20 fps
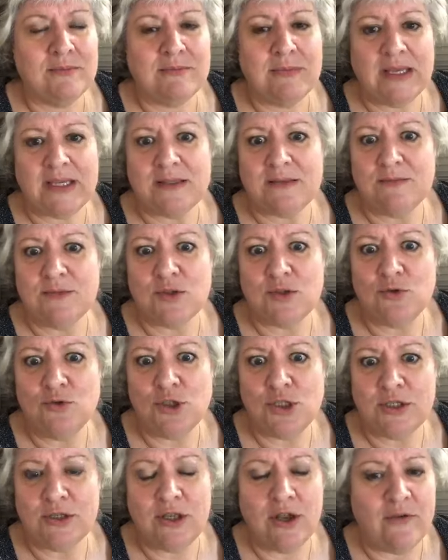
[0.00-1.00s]
make some
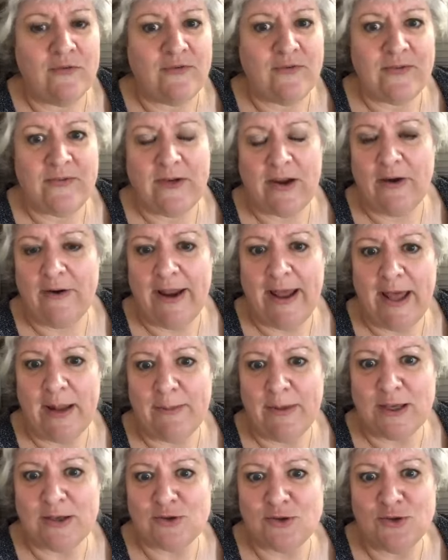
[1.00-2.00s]
sushi, you know, figure out how to
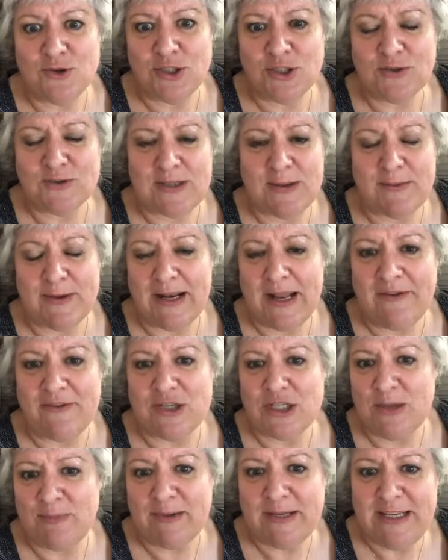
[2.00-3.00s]
make sushi or something and have a
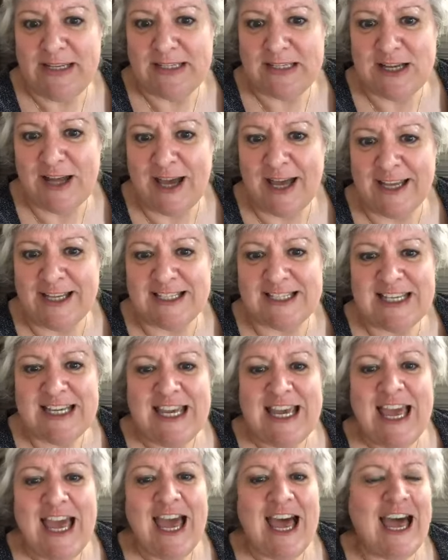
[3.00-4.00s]
Japanese night.
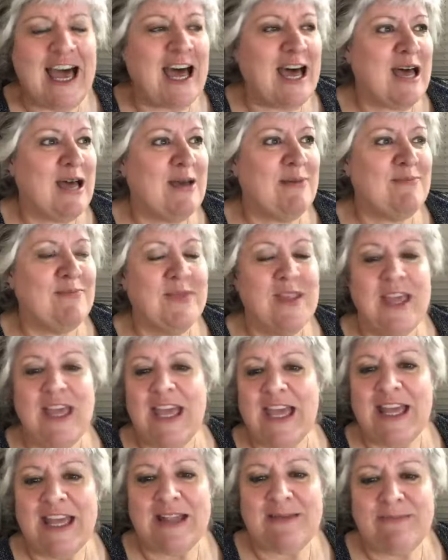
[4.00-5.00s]

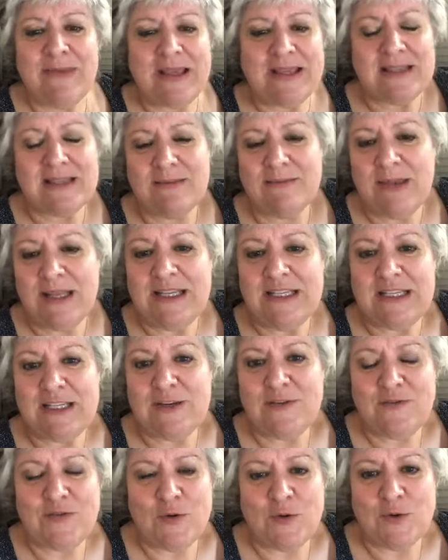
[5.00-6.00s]
Make some
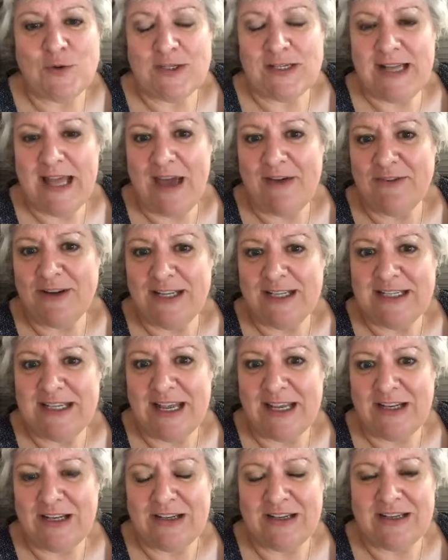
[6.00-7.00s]
Indian food and have
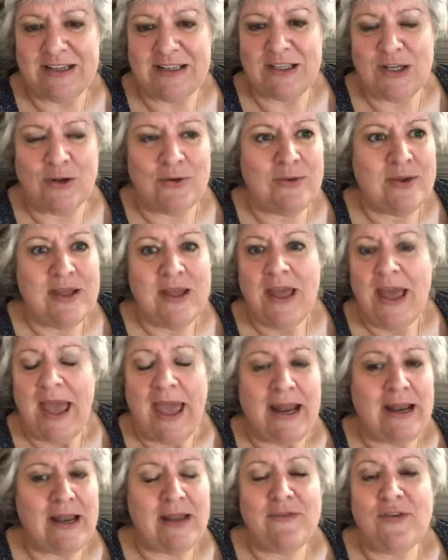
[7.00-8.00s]

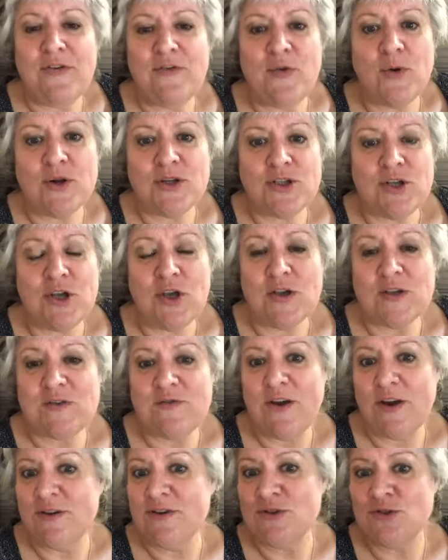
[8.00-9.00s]
and even if you want to go as
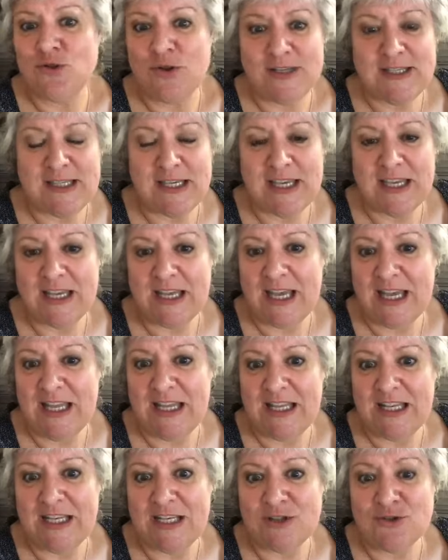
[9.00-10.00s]
far as dressing
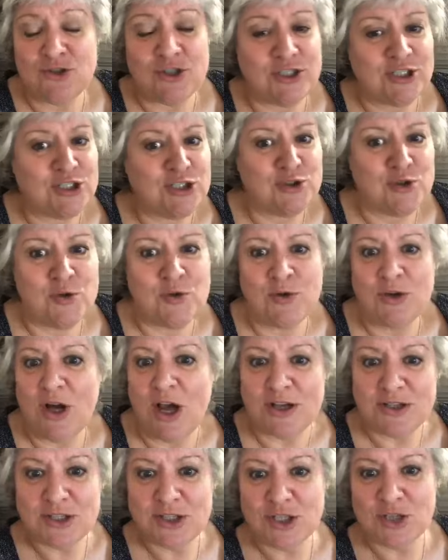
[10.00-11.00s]
in traditional
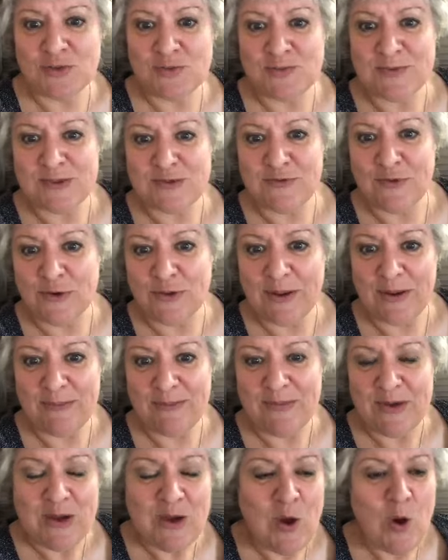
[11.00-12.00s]
costumes for
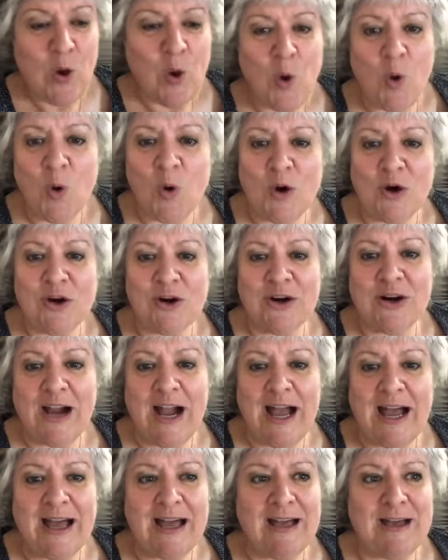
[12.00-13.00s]
them.
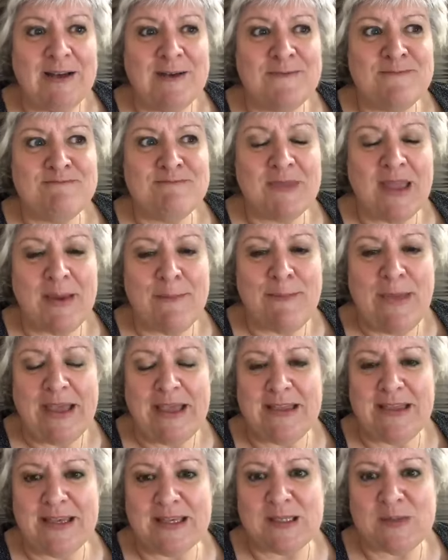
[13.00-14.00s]
Or
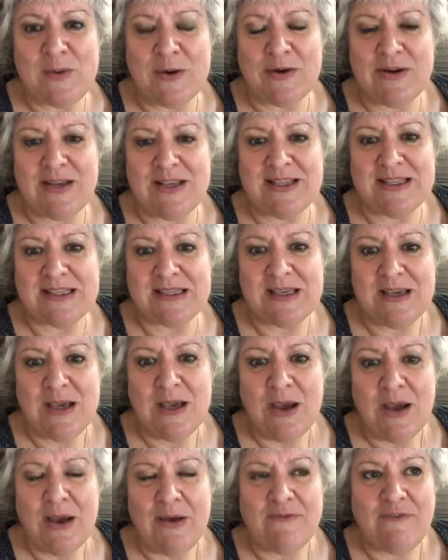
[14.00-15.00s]
making the experience,
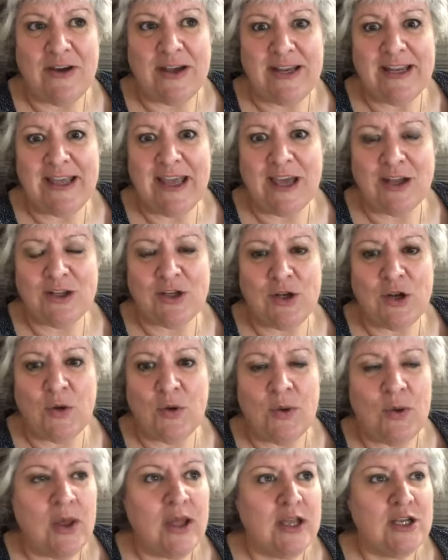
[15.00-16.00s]
finding out, you
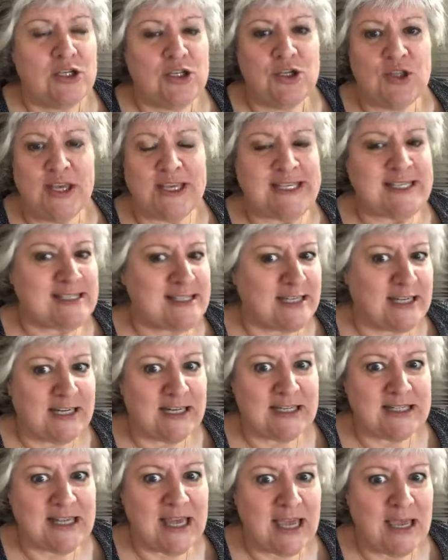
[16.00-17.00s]
know, do they sit at
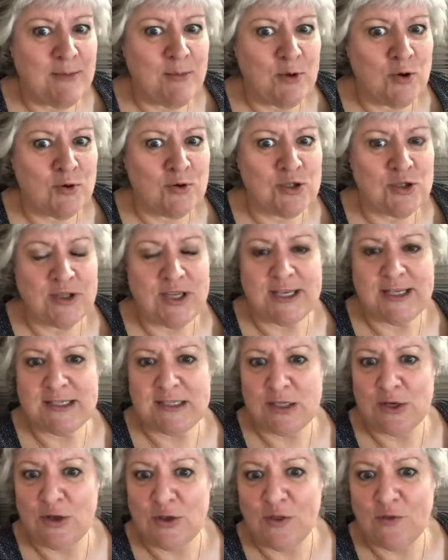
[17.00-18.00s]
a table? Do they
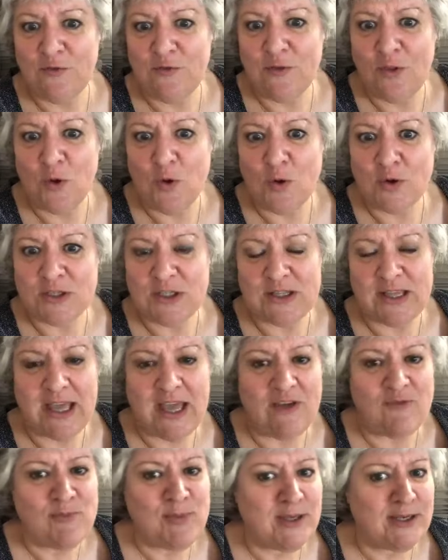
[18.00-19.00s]
sit on the floor? Do they
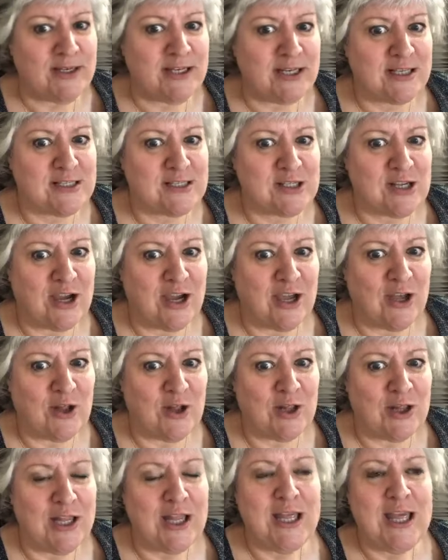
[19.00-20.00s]
have picnic
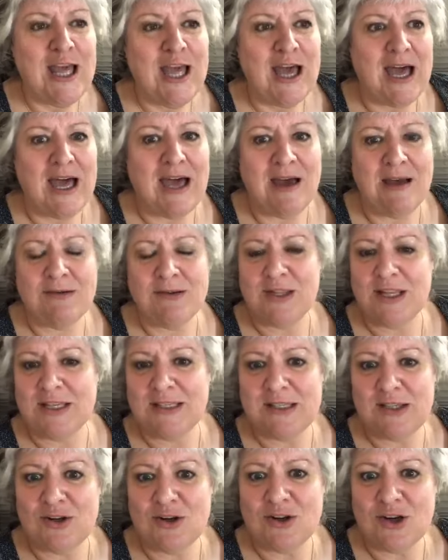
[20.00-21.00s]
style? Do they
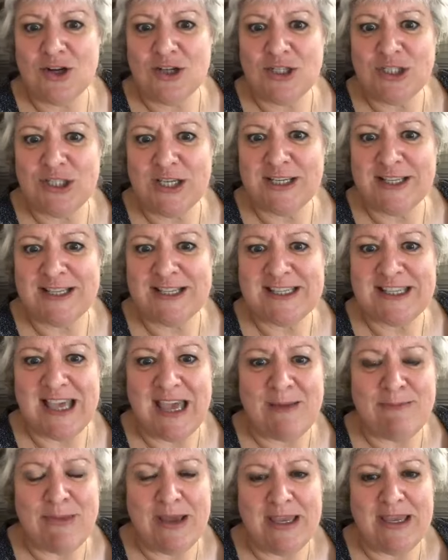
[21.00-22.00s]
sit on cushions?
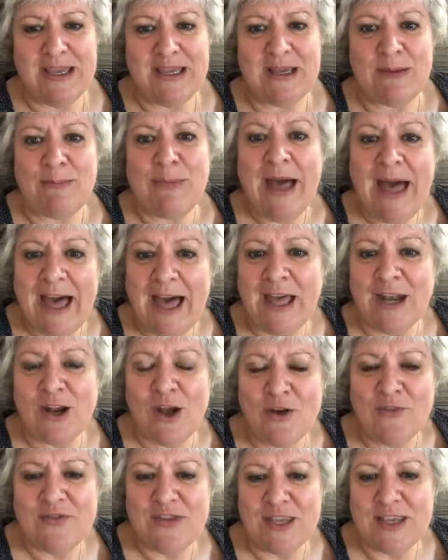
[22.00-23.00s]
And making it part
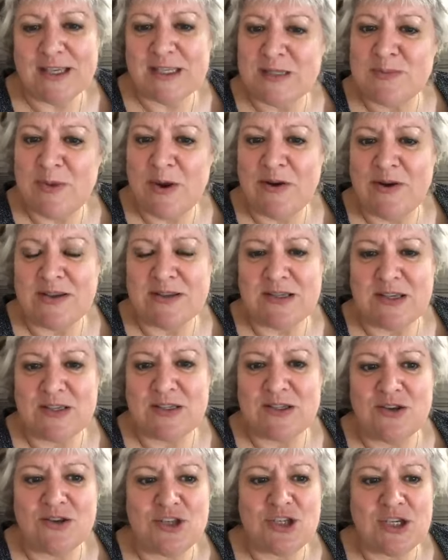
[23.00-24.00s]
of the experience. So
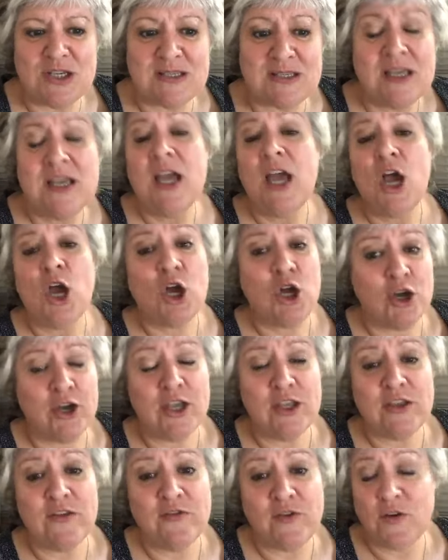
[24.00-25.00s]
it's not just
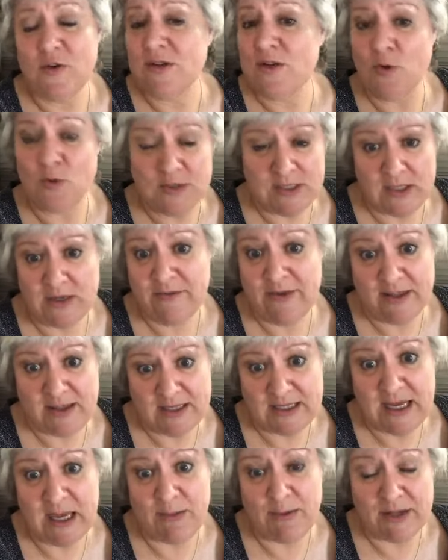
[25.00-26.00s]
cooking the food and all sitting around the
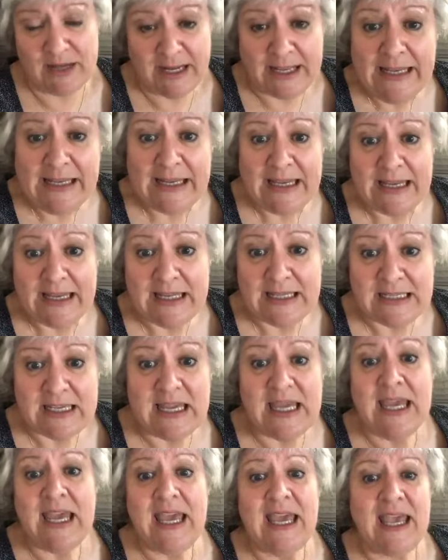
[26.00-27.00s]
table and eating it.
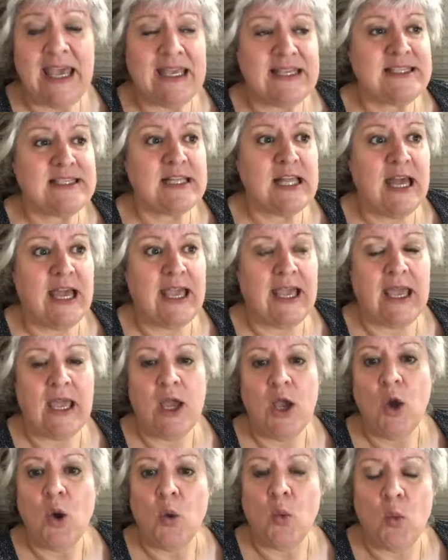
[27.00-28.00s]
It's like,
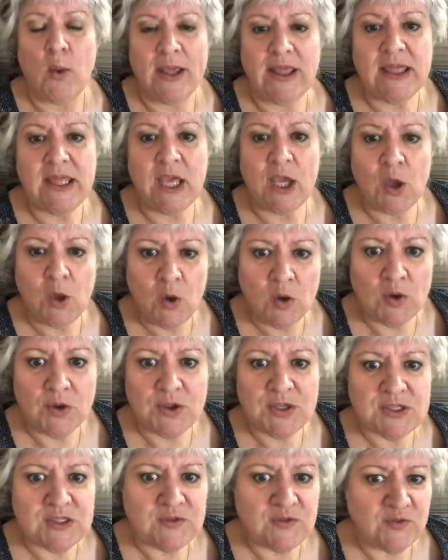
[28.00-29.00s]
when they cook
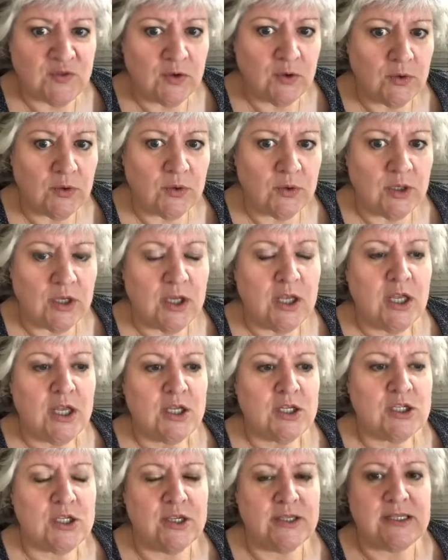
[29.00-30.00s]
this food,
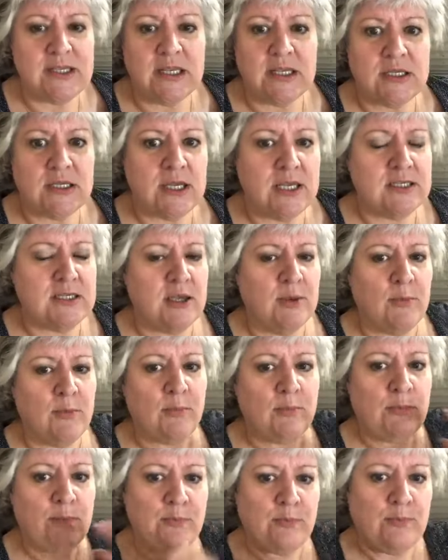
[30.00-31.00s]
is
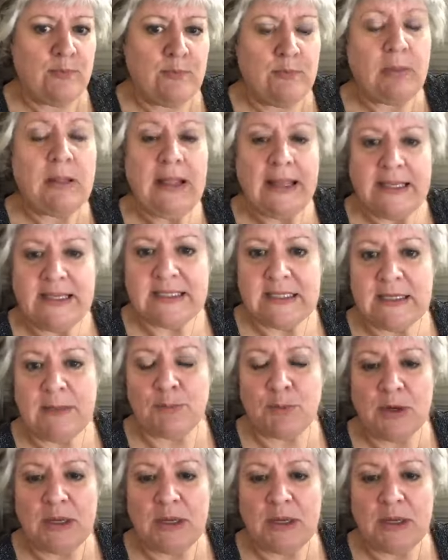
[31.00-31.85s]
it